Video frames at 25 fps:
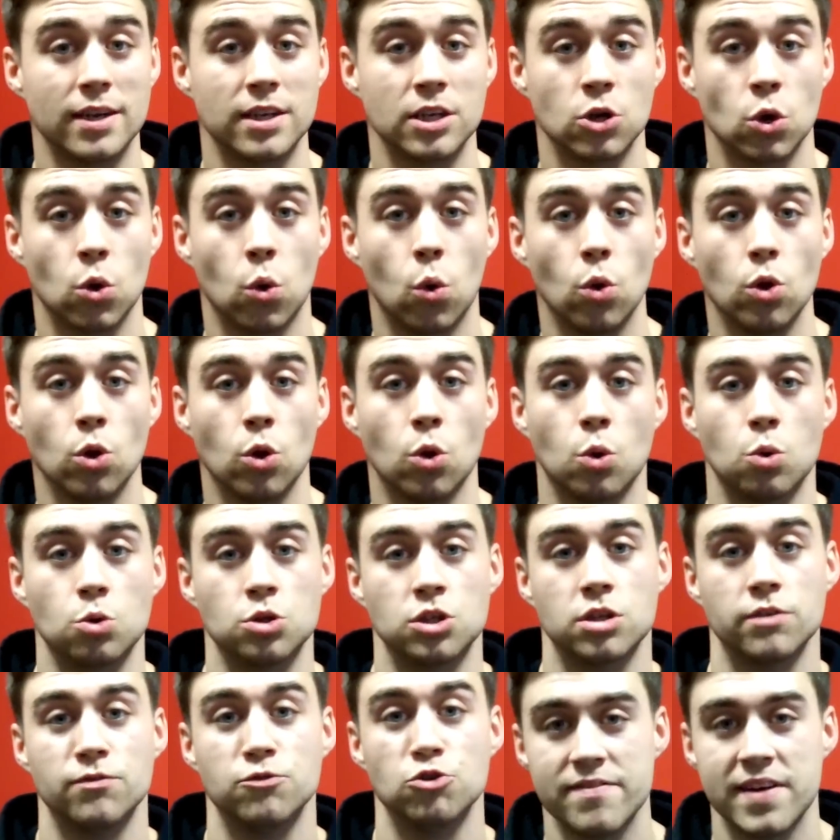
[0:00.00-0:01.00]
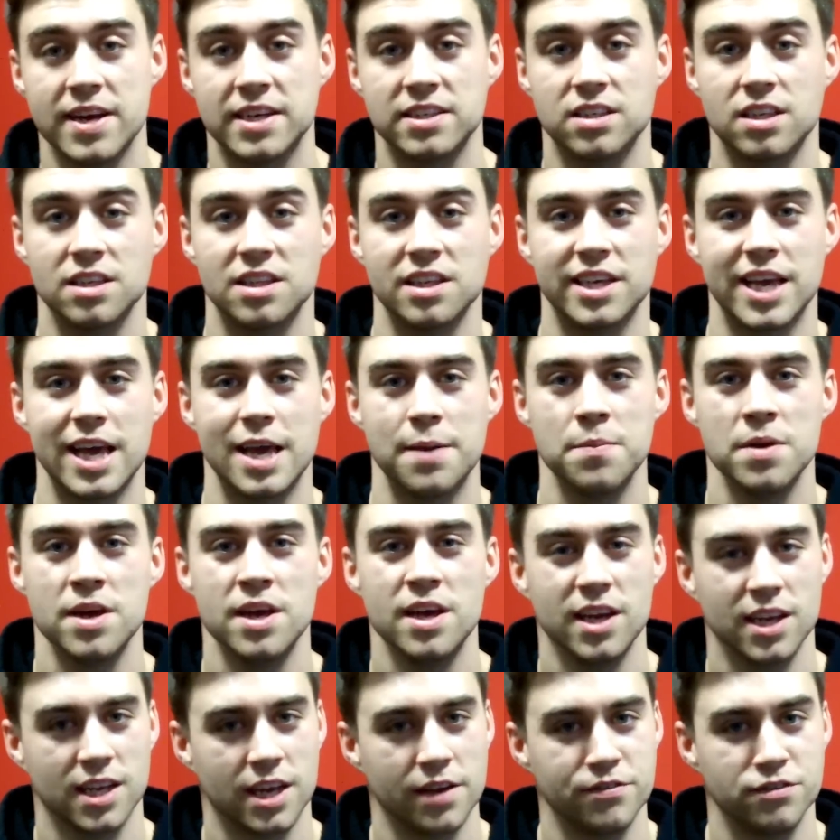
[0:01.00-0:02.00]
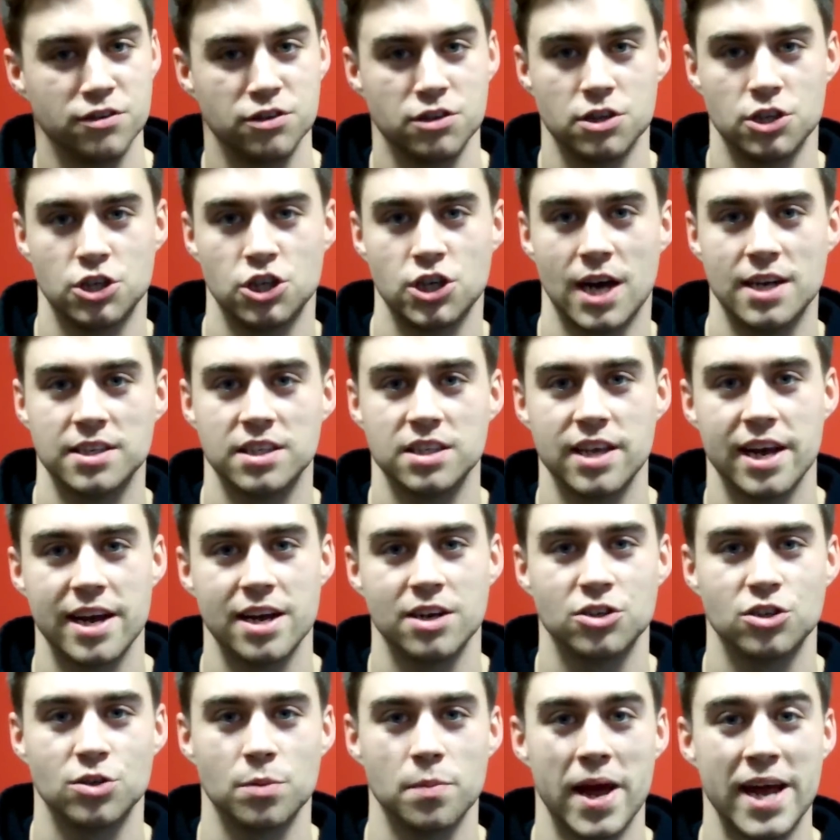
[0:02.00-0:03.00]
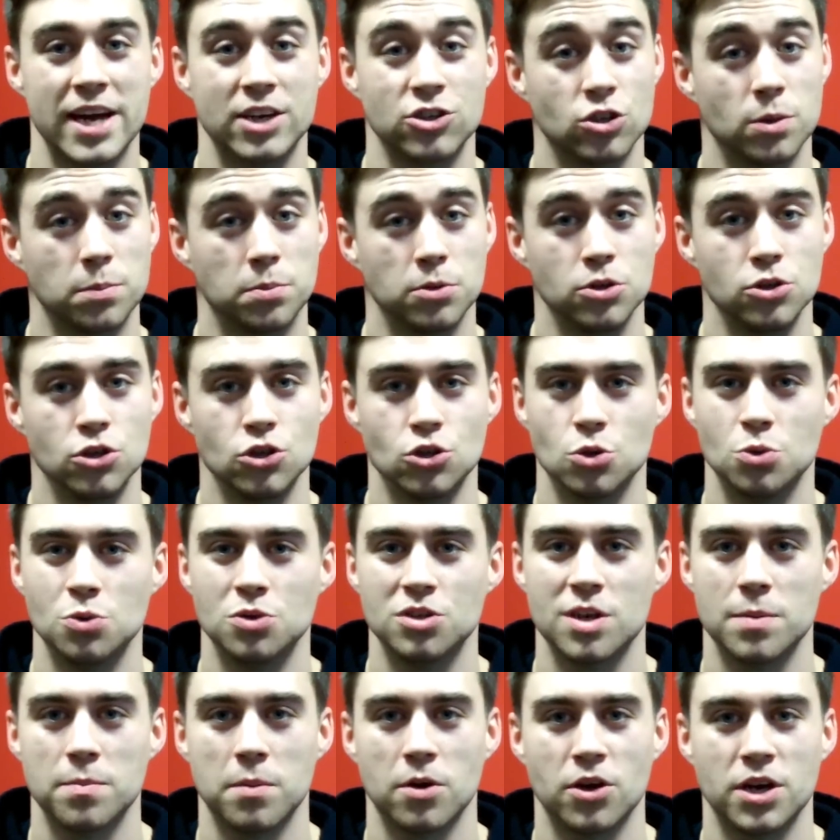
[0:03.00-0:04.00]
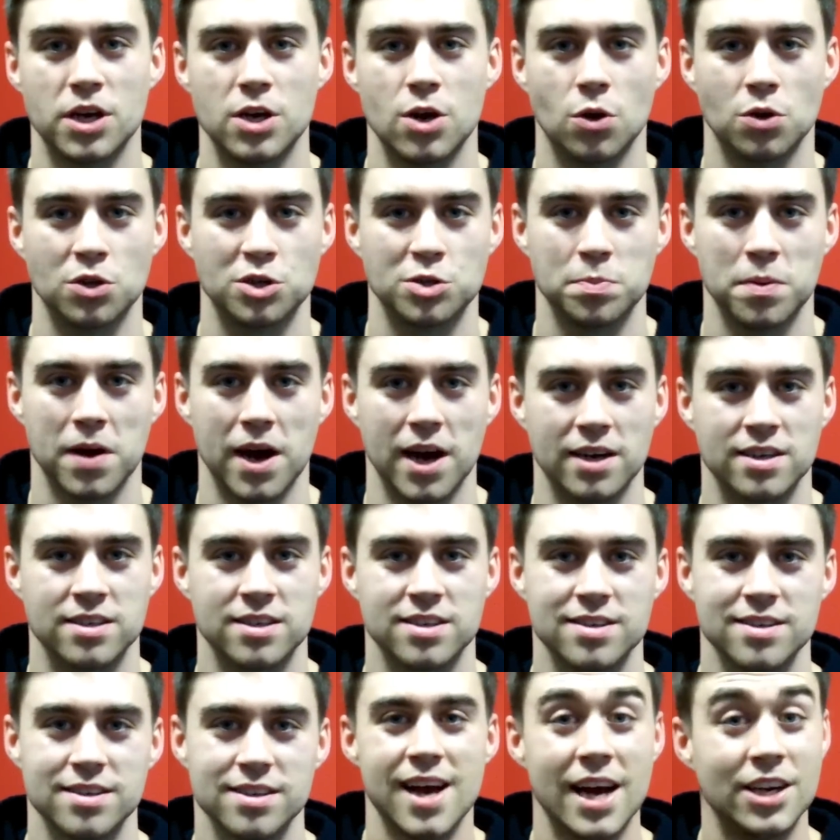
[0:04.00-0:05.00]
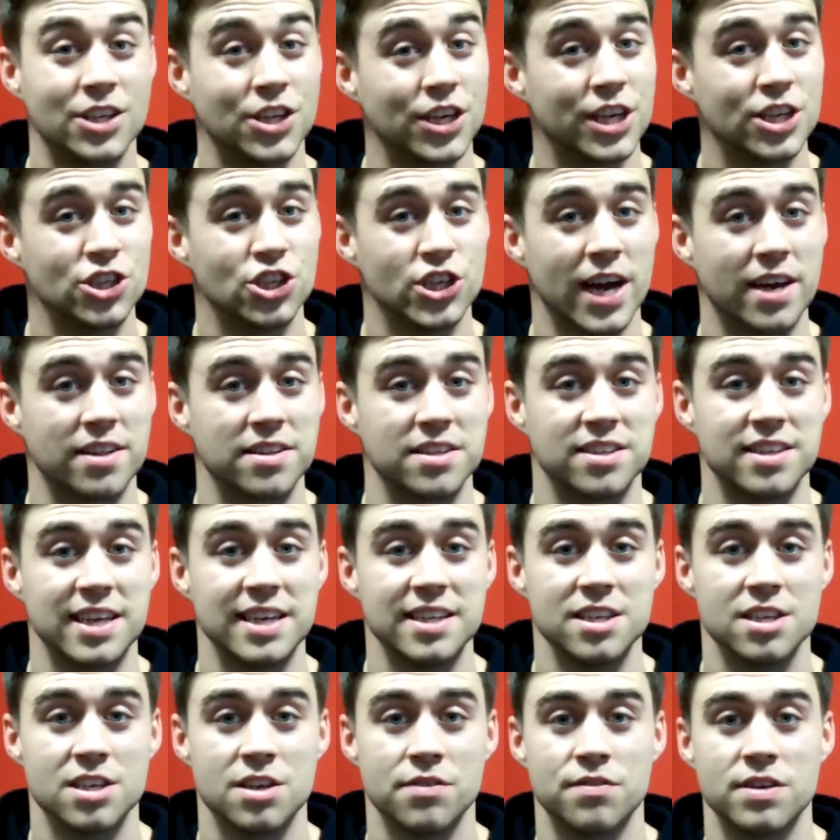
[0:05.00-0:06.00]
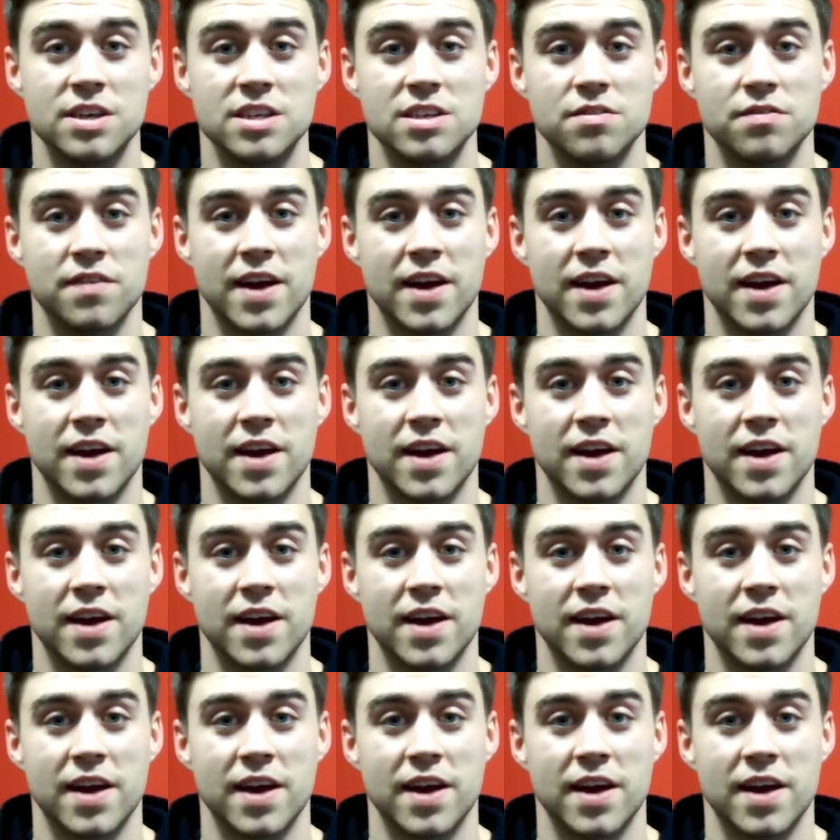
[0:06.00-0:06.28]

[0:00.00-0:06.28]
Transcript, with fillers: added a whole host of events to the game, giving you the chance to earn some extra Bloonstones and Monkey Knowledge packs. And you can check the status of these